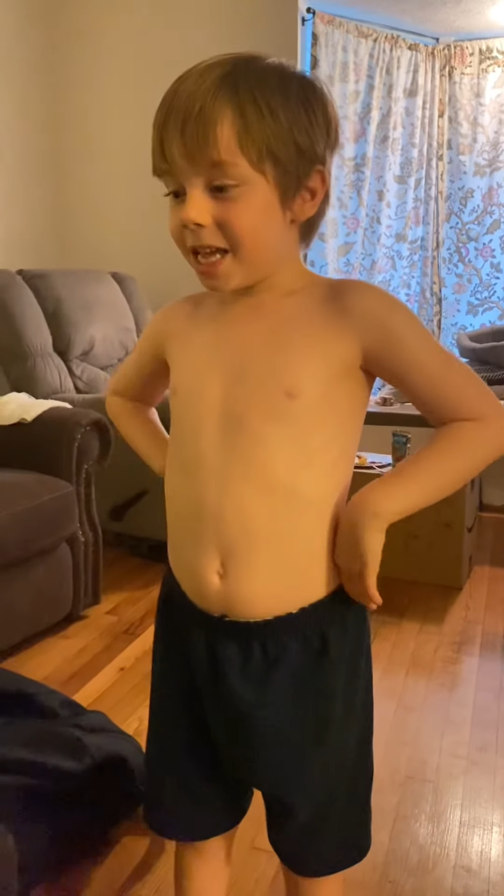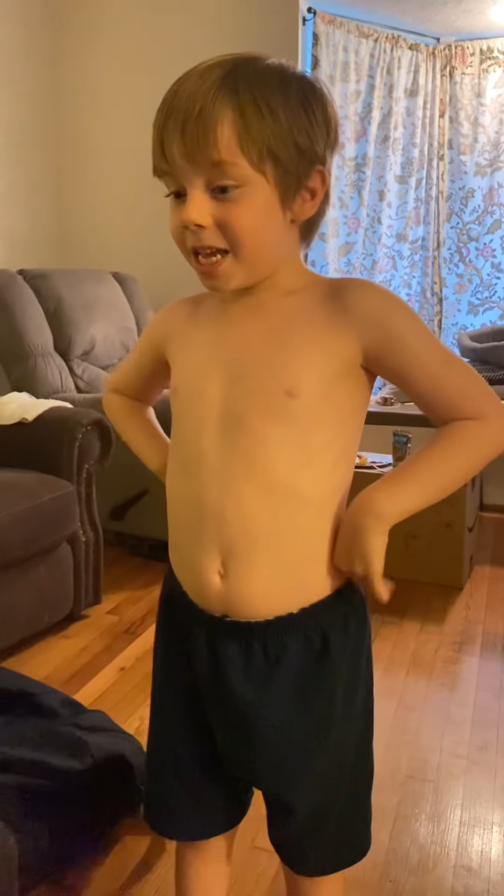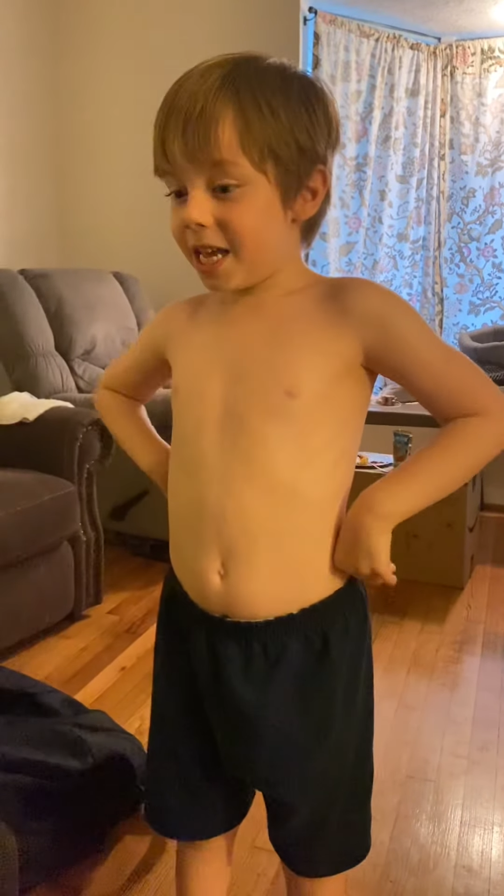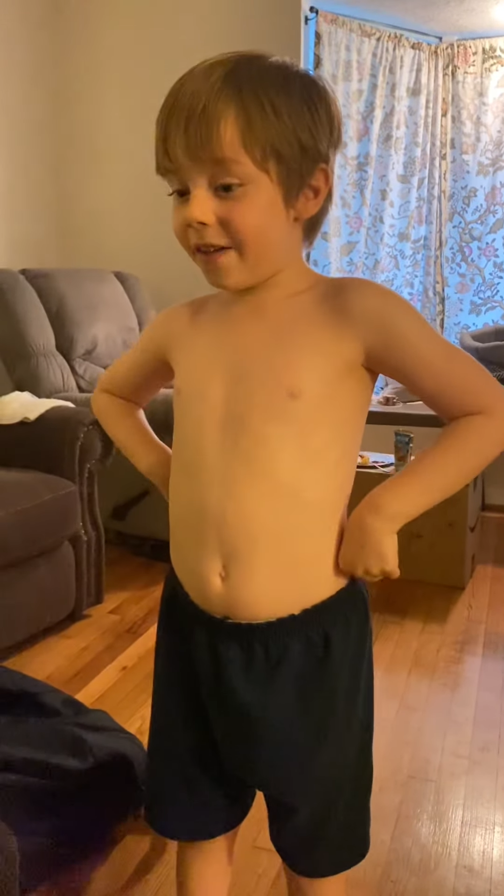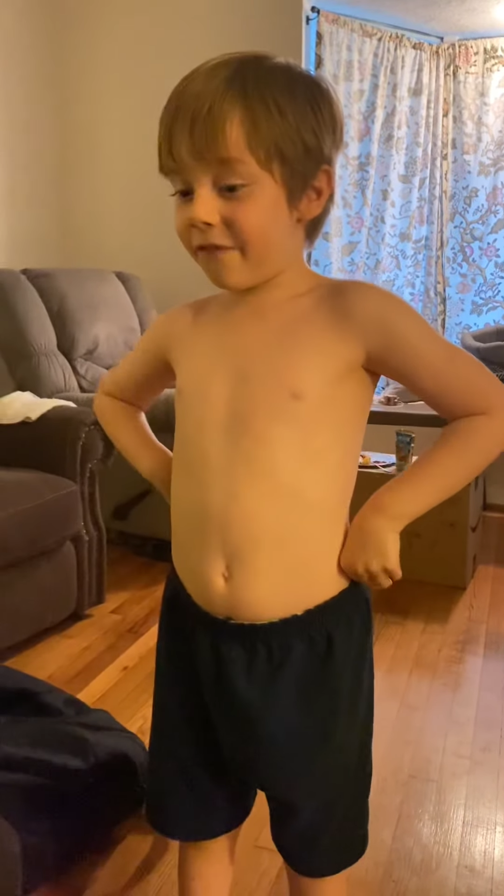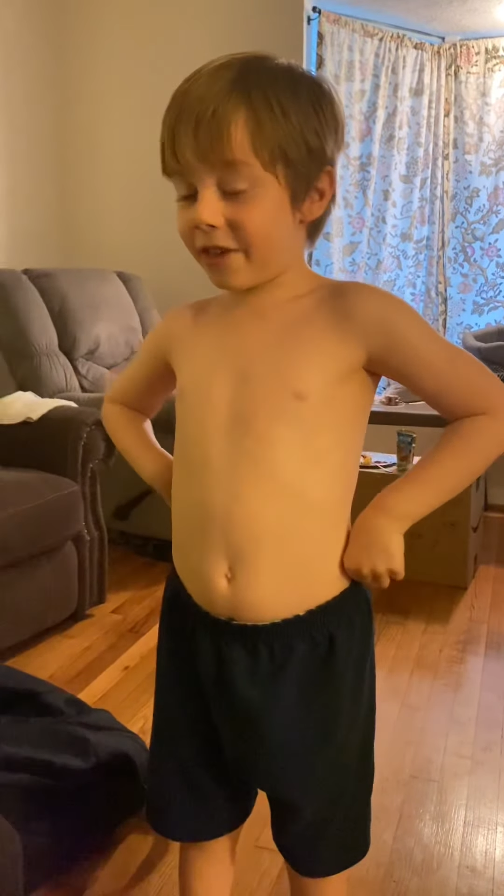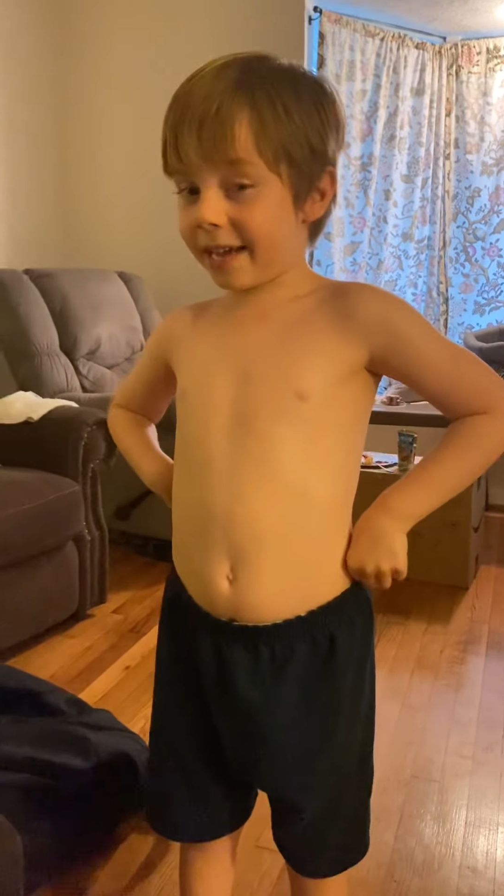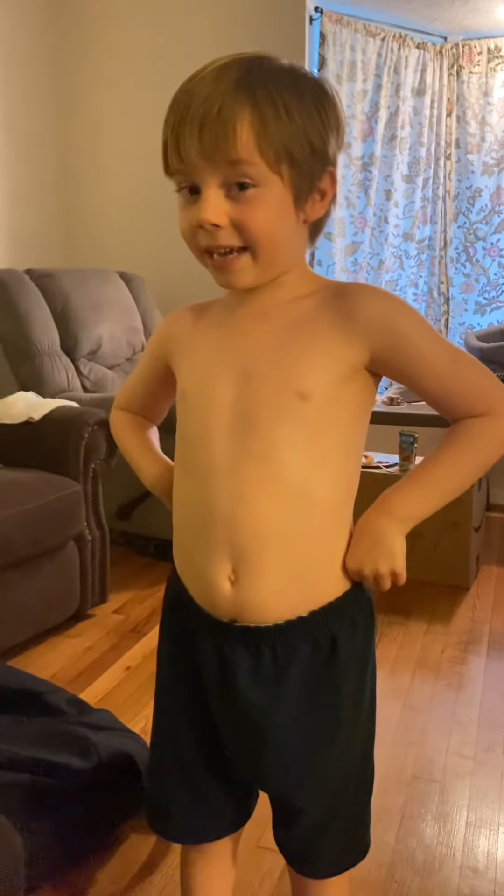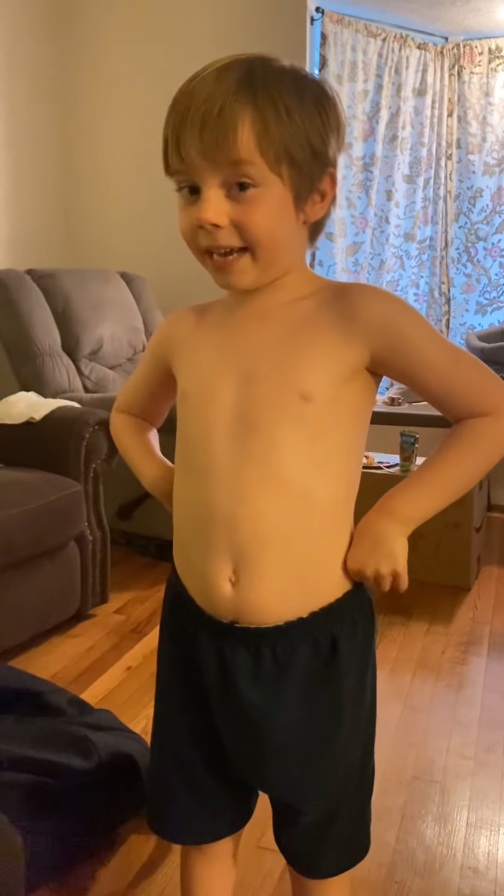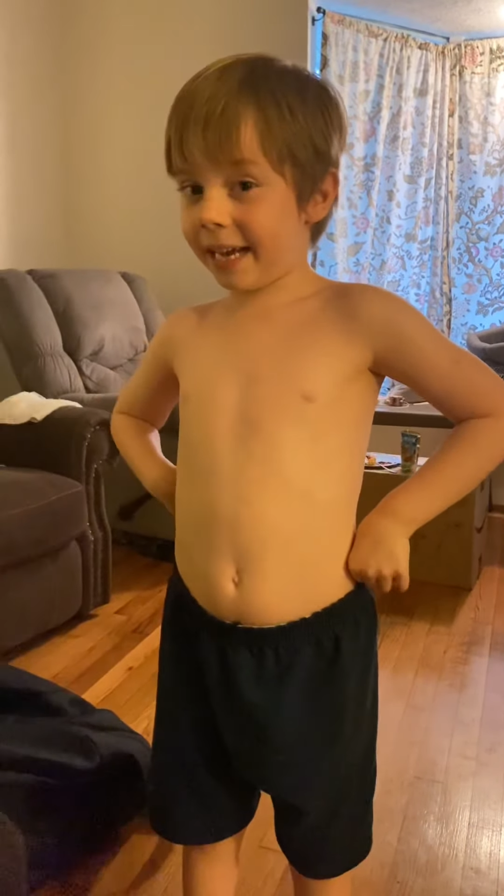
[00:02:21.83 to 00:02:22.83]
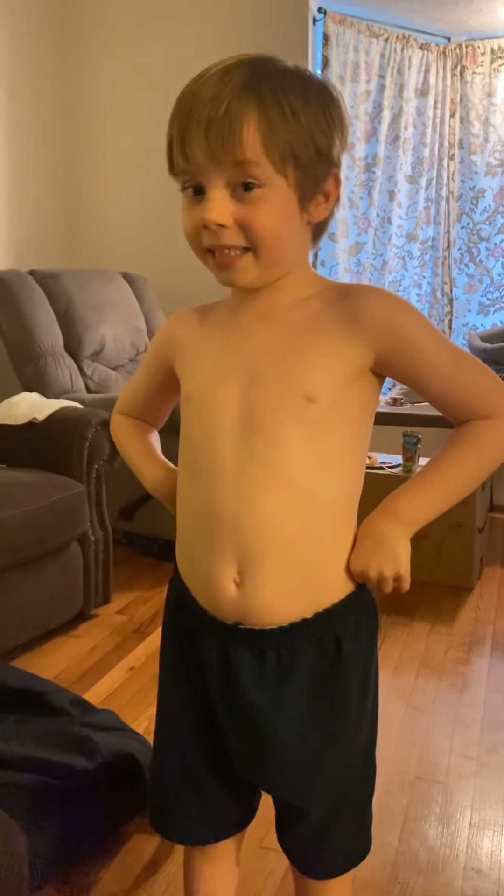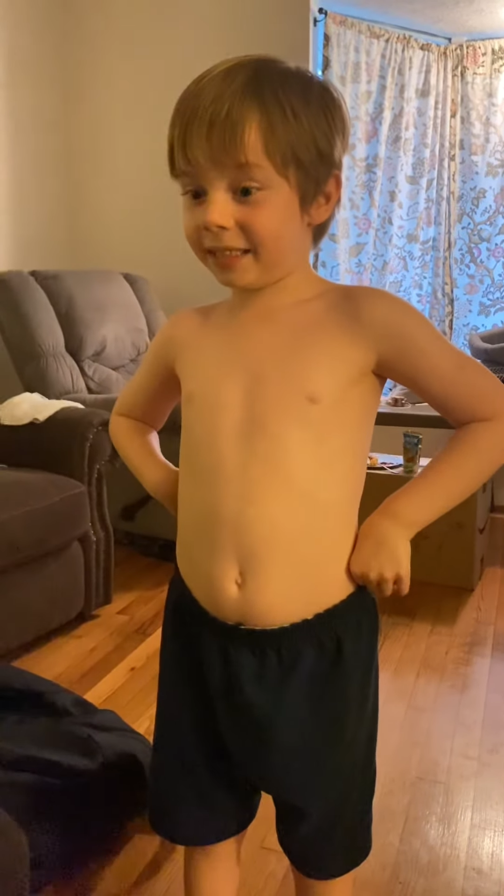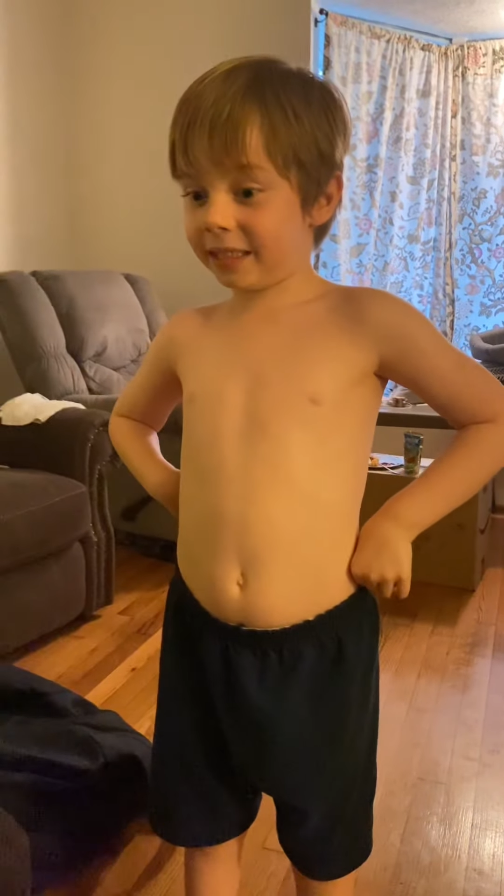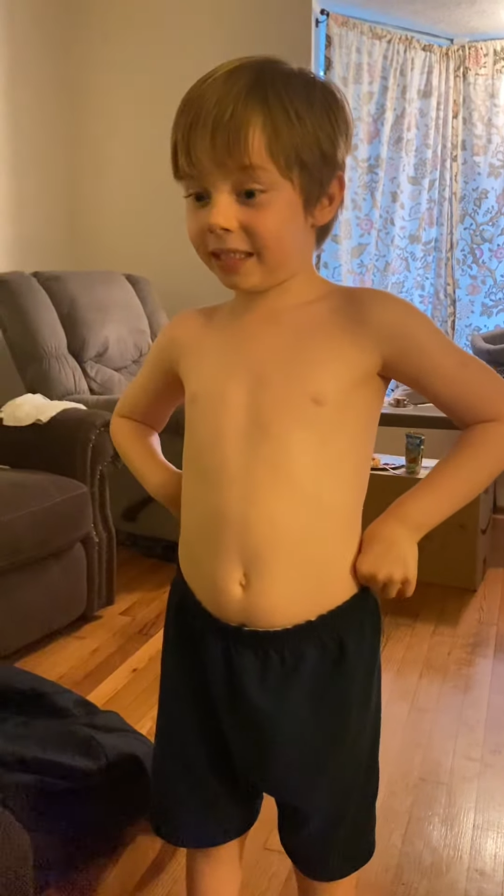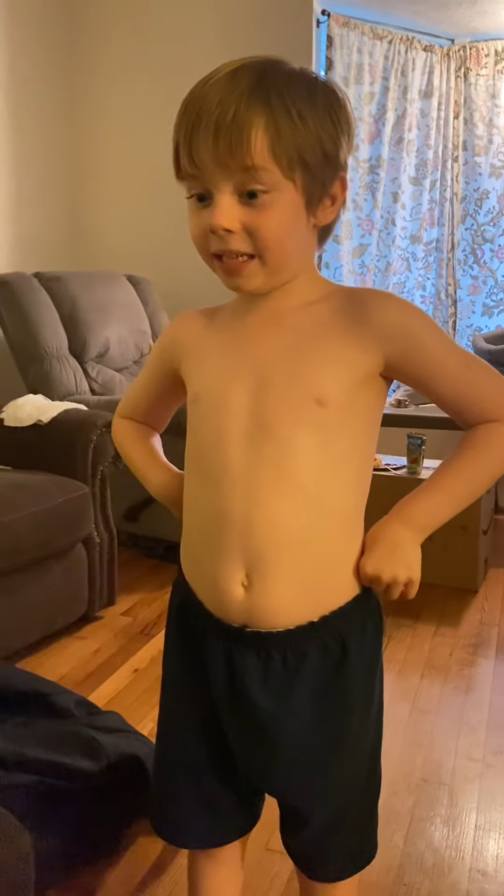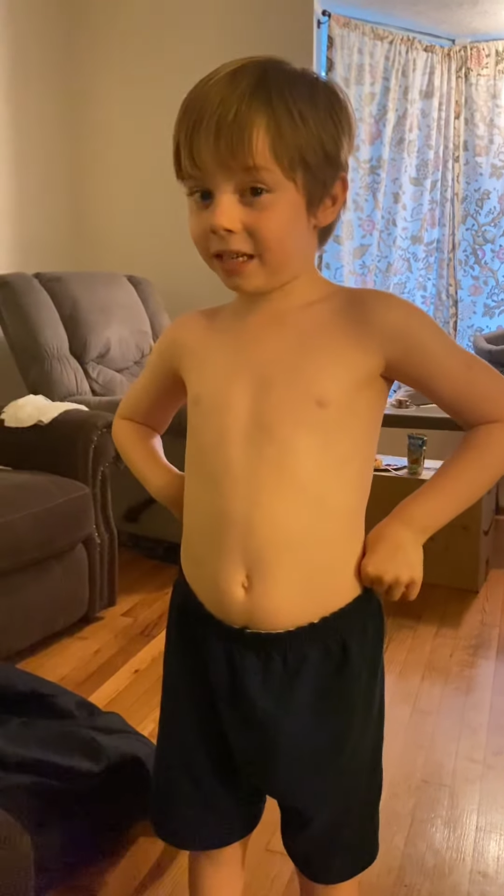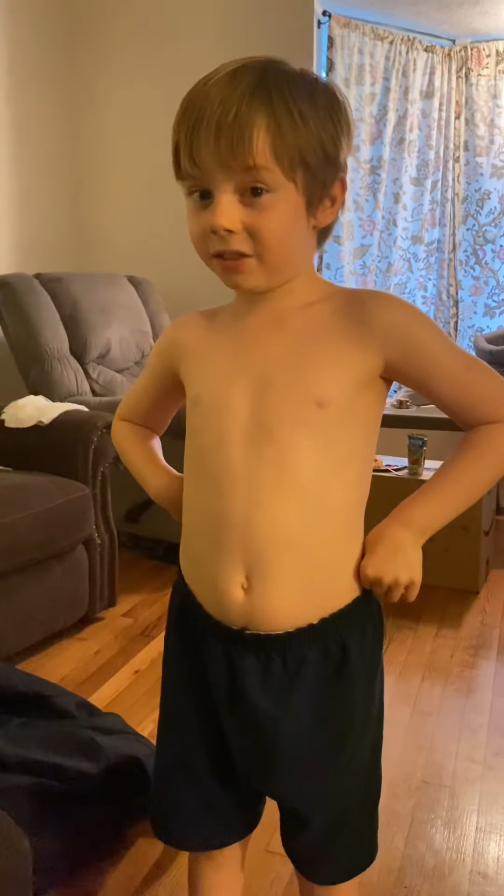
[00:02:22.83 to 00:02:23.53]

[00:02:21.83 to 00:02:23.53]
if you can't stand